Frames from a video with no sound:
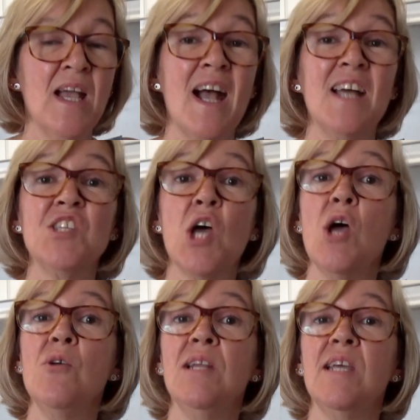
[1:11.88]
And
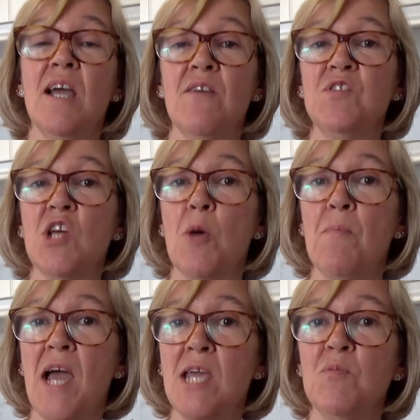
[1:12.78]
only after a
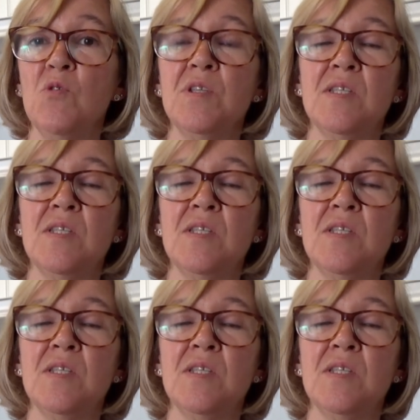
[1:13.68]
papal